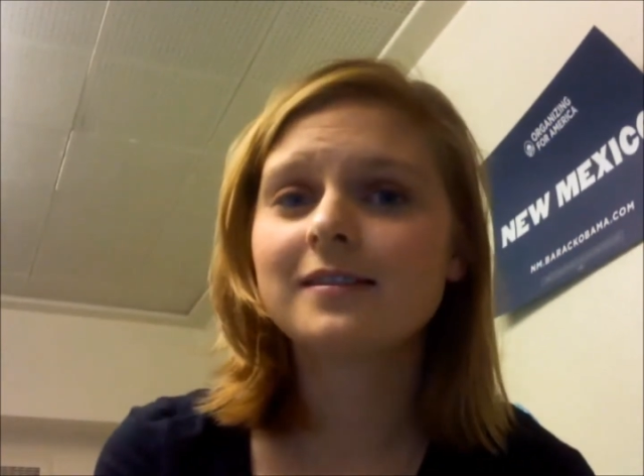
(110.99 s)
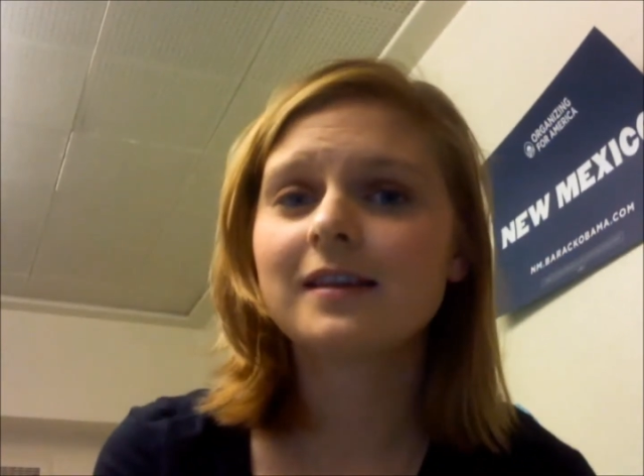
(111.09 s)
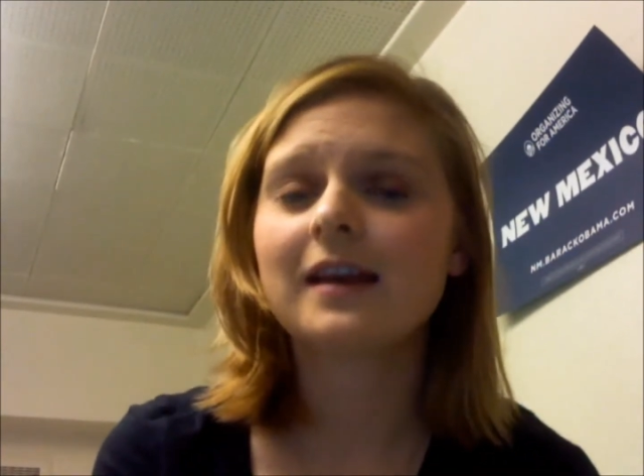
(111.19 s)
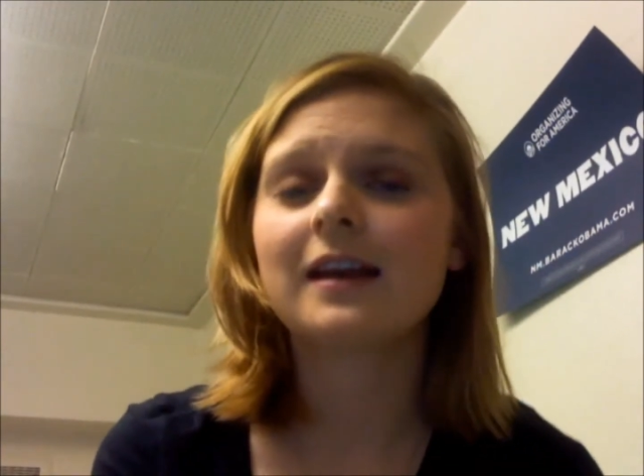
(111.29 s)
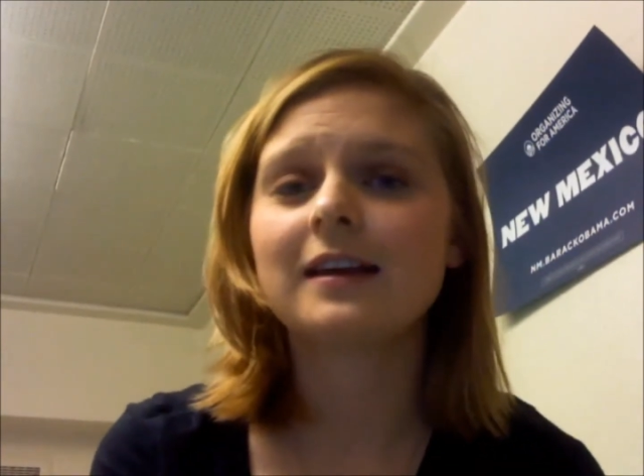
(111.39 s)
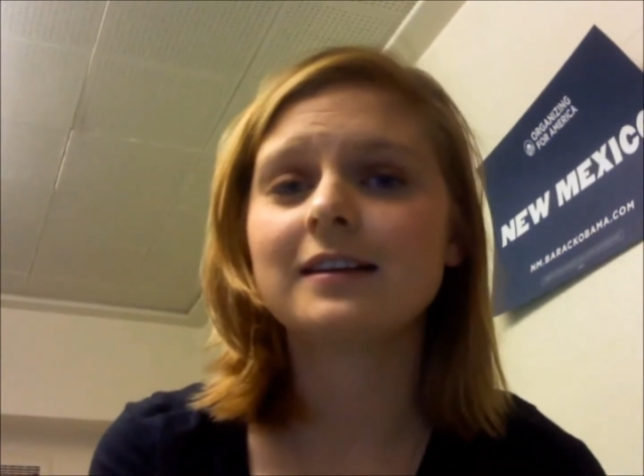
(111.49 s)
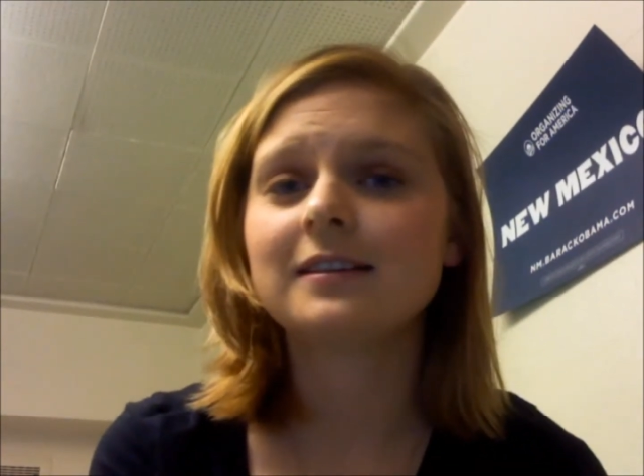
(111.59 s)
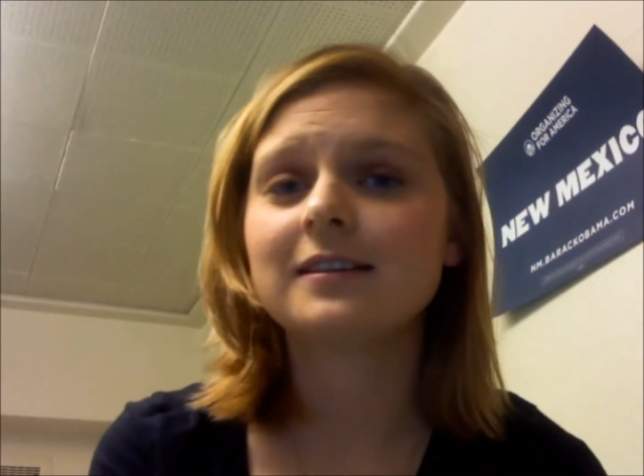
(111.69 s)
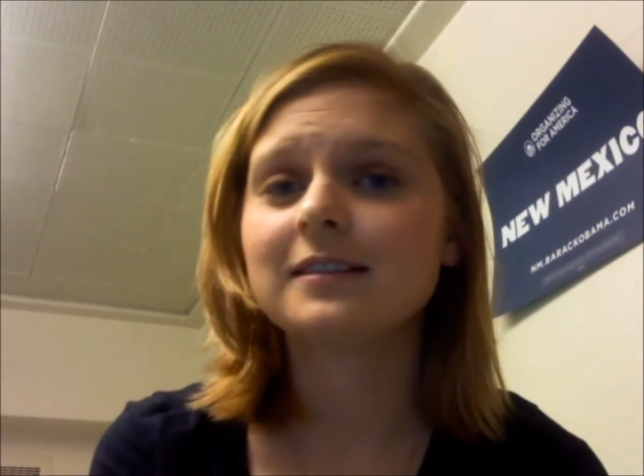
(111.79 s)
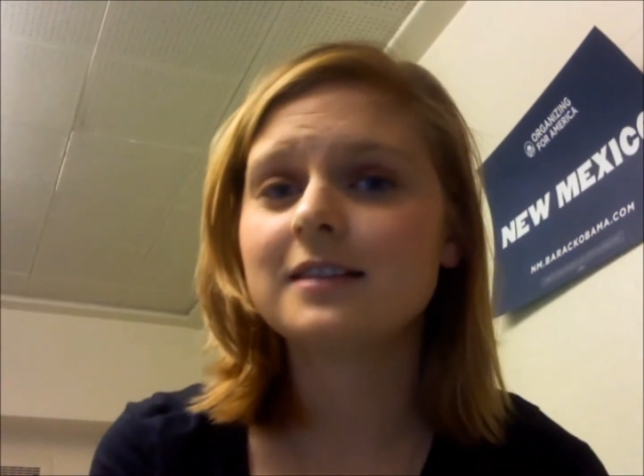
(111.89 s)
and I can
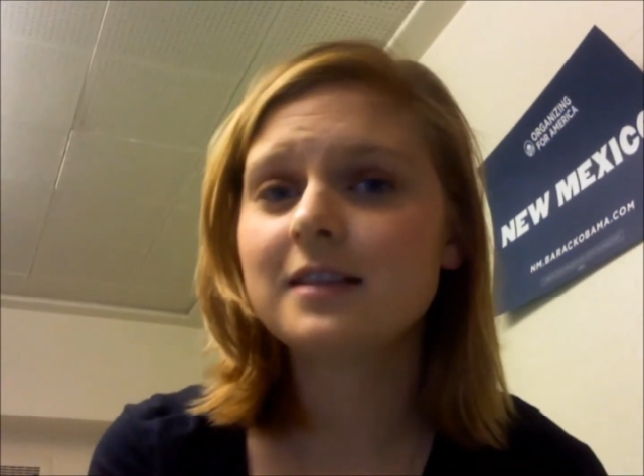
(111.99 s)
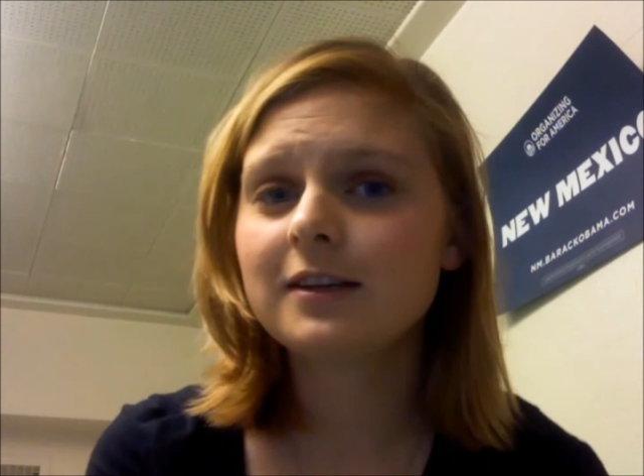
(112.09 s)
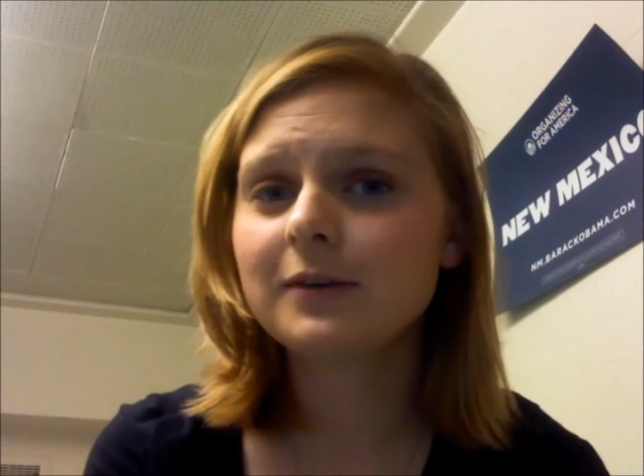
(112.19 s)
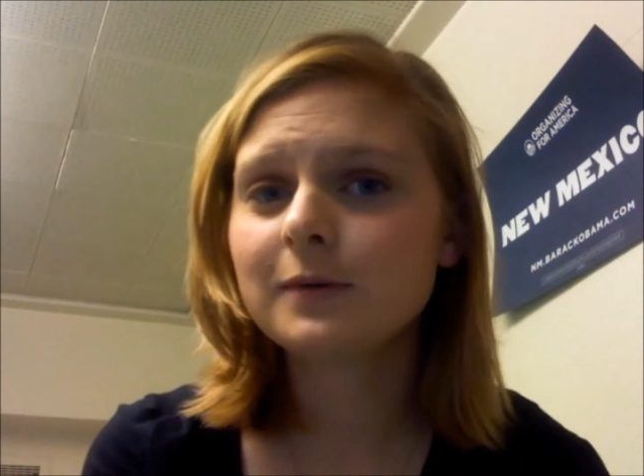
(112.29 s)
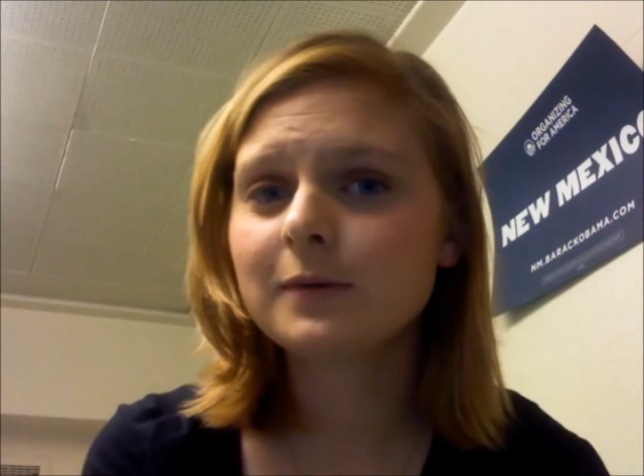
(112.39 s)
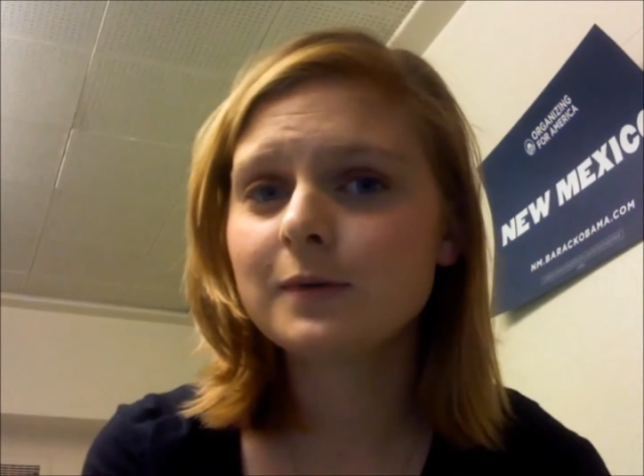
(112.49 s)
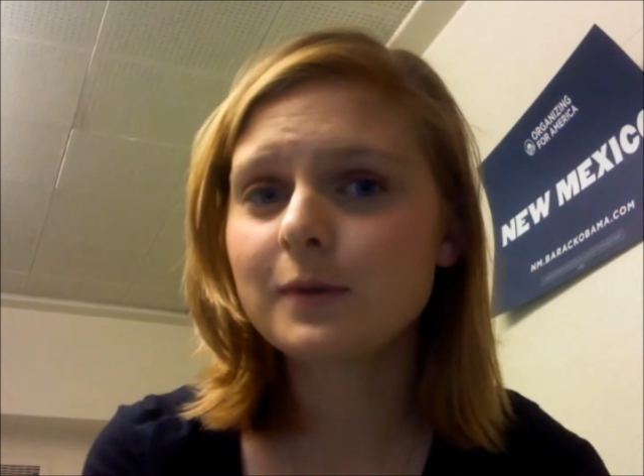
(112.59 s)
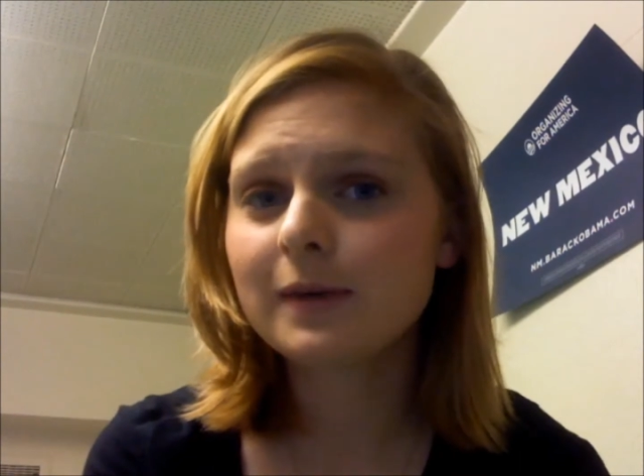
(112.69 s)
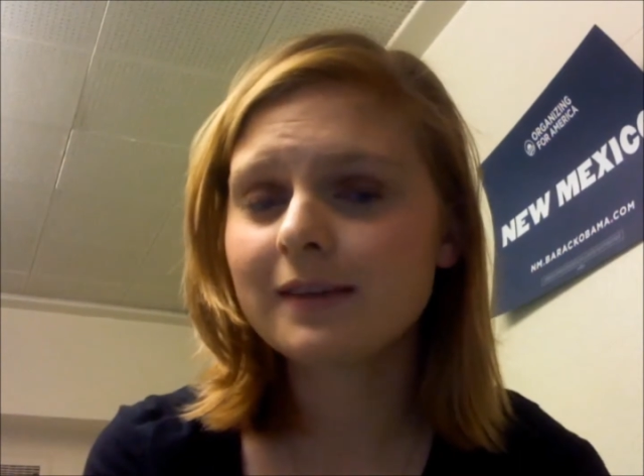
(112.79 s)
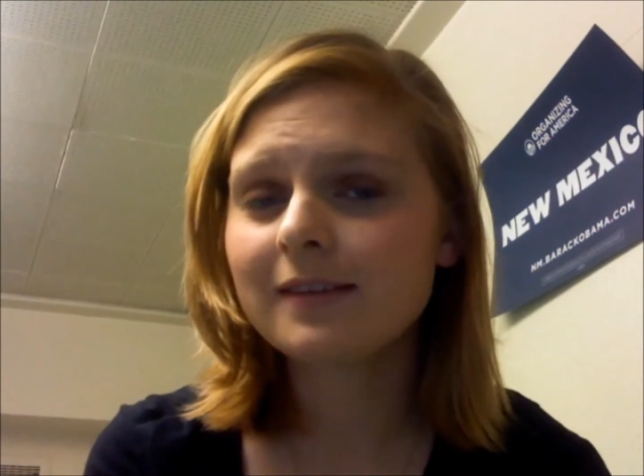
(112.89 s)
continue
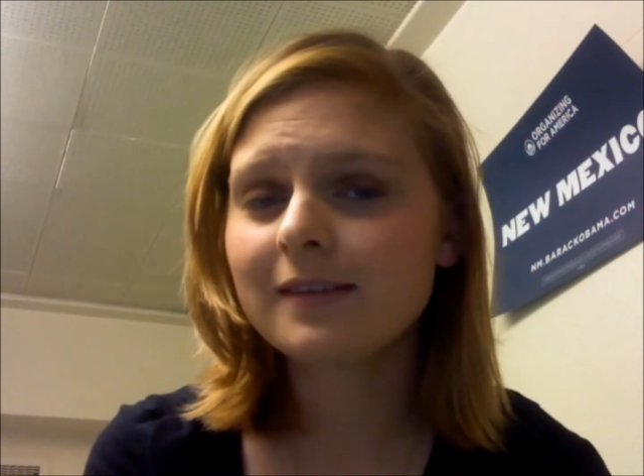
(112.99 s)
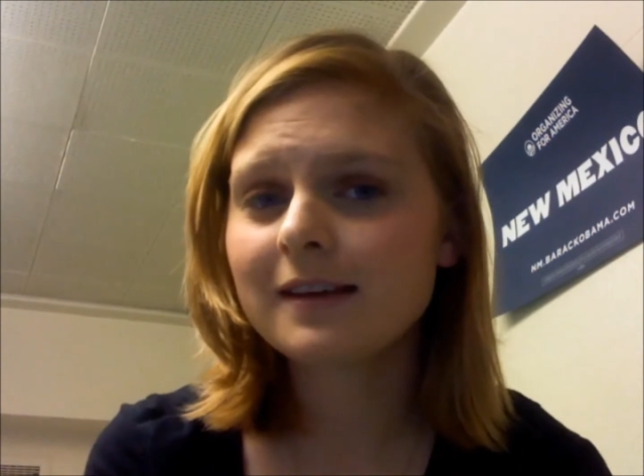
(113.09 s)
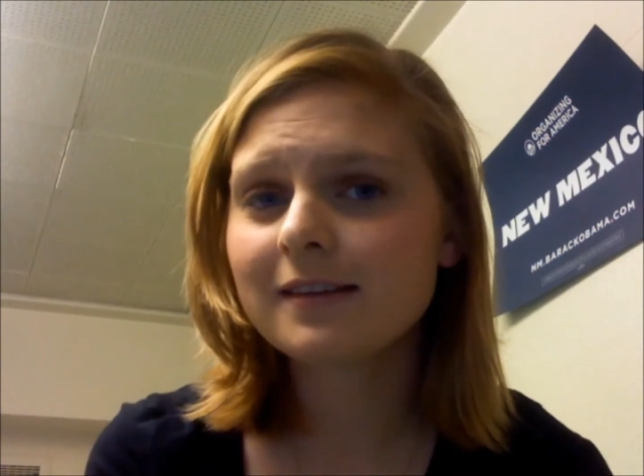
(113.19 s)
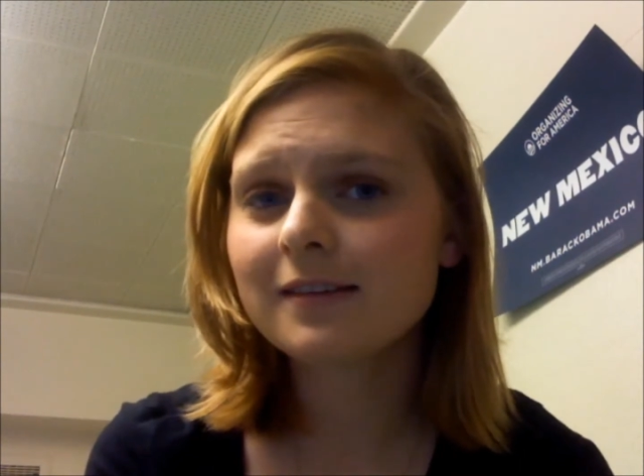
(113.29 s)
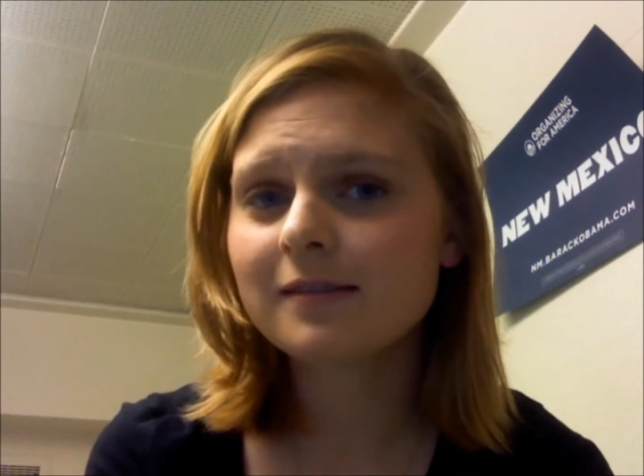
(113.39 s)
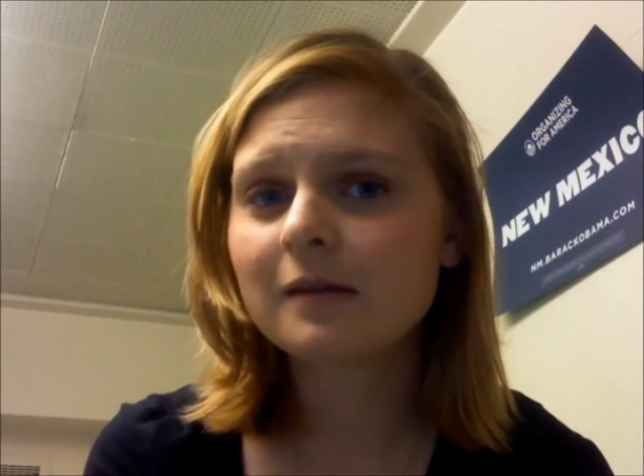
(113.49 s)
doing these.